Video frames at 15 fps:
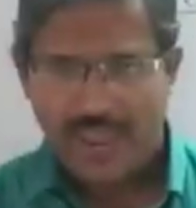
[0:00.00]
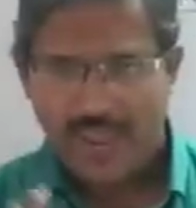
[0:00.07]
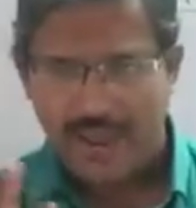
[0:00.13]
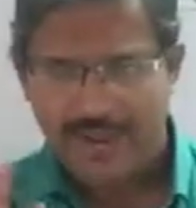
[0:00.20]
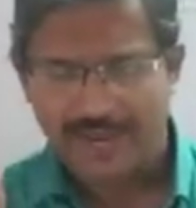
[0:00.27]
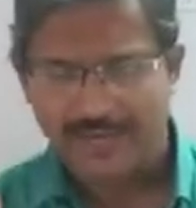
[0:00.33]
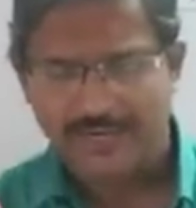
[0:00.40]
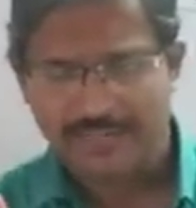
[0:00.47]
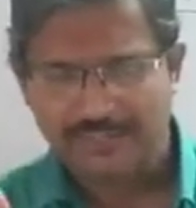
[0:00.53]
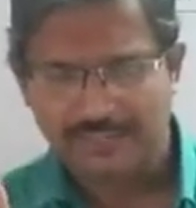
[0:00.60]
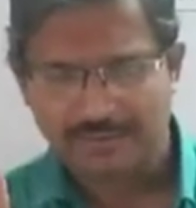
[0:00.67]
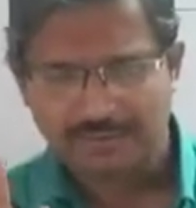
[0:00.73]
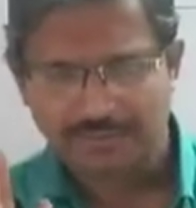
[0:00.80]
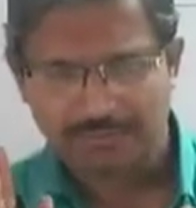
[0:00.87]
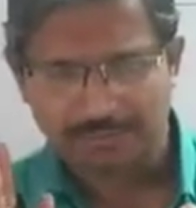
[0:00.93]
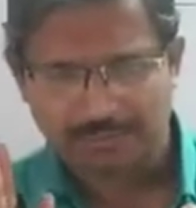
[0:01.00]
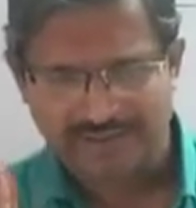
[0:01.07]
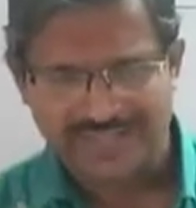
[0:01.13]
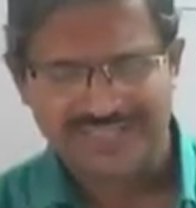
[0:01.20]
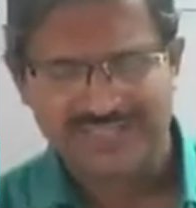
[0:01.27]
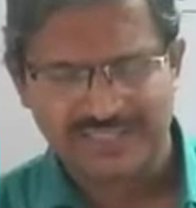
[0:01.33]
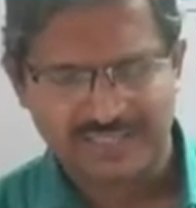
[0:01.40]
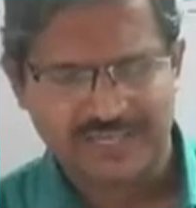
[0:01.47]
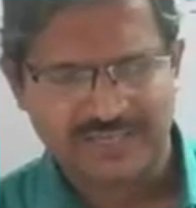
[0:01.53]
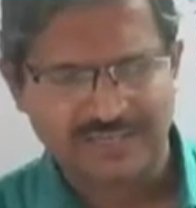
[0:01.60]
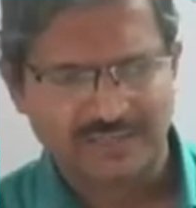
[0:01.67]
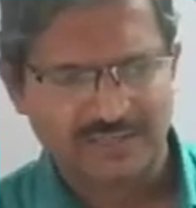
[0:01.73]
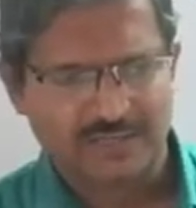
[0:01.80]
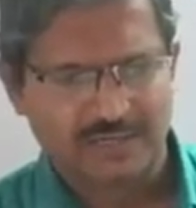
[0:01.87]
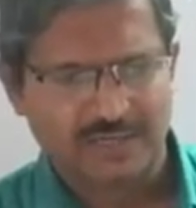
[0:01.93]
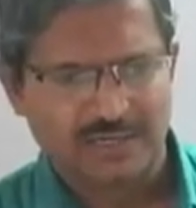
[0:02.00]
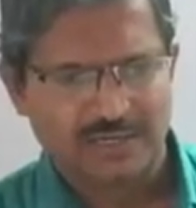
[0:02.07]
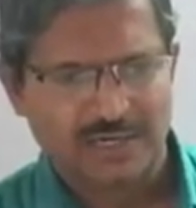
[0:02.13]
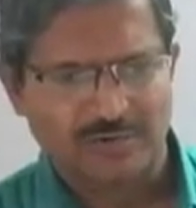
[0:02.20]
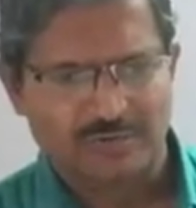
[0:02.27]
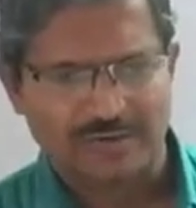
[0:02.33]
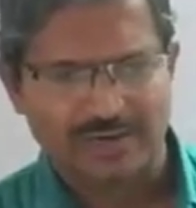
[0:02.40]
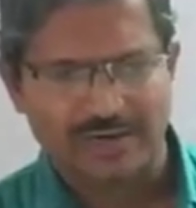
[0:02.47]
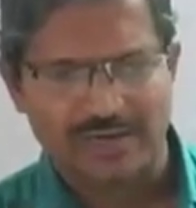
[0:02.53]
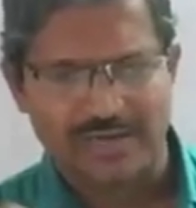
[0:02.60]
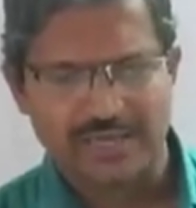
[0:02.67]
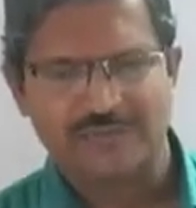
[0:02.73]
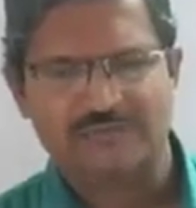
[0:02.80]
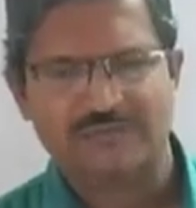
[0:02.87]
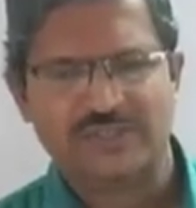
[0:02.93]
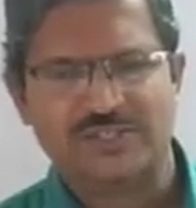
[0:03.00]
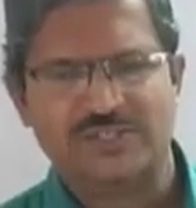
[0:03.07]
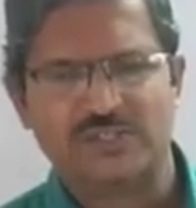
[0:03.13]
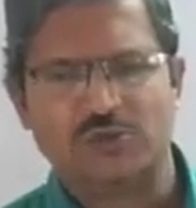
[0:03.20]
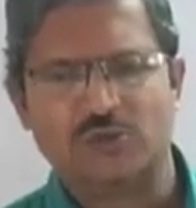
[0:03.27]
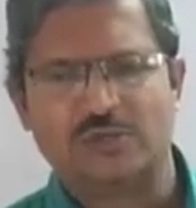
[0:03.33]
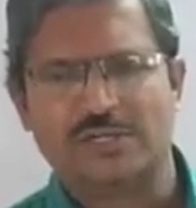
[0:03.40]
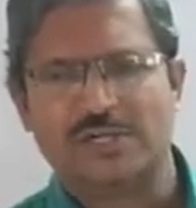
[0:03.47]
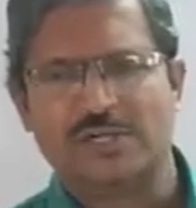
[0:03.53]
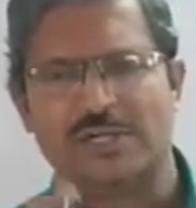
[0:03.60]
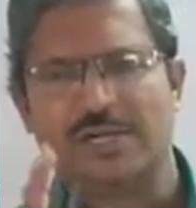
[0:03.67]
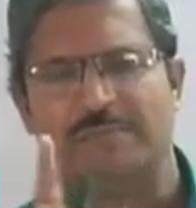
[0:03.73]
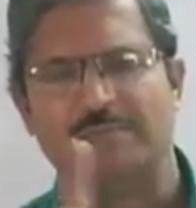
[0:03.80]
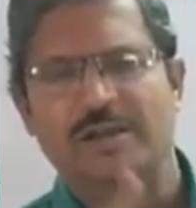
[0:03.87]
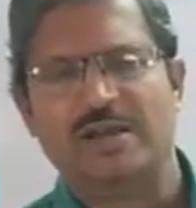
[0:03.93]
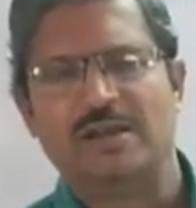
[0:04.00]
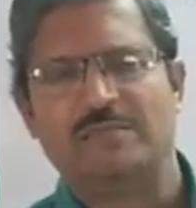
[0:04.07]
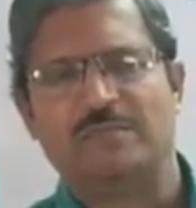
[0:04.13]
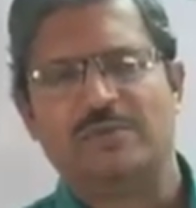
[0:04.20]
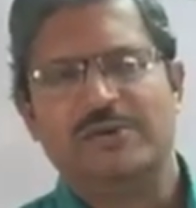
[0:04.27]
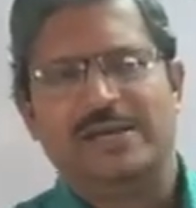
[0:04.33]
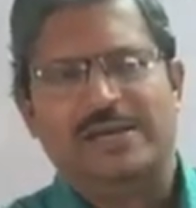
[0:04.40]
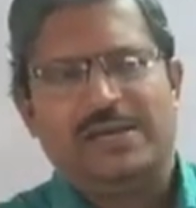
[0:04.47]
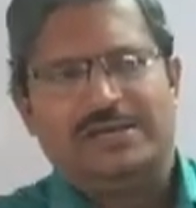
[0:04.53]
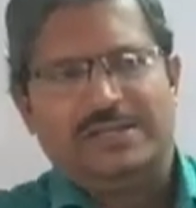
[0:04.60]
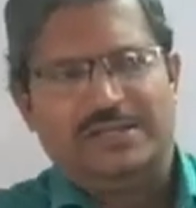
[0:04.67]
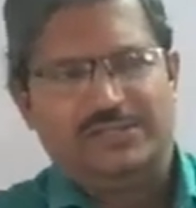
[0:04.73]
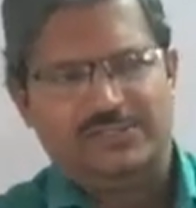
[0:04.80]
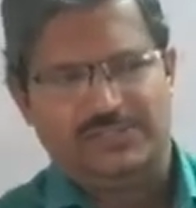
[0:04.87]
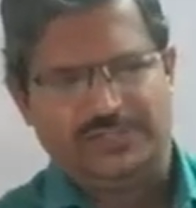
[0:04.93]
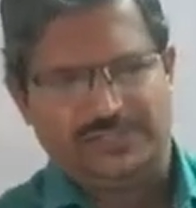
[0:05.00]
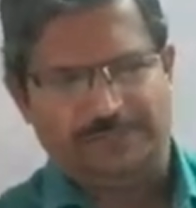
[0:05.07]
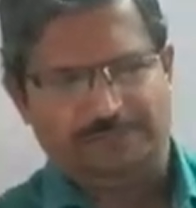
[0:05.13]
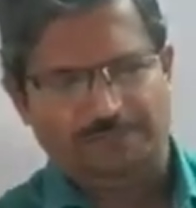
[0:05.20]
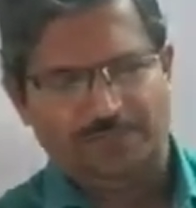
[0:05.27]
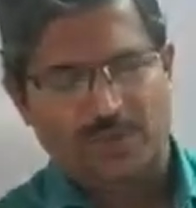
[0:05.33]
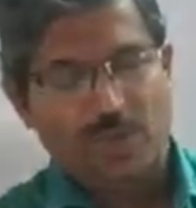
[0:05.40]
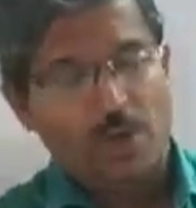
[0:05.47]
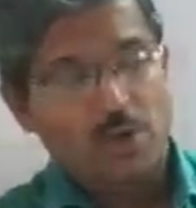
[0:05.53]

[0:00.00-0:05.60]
At present, our life is totally dependent upon electricity.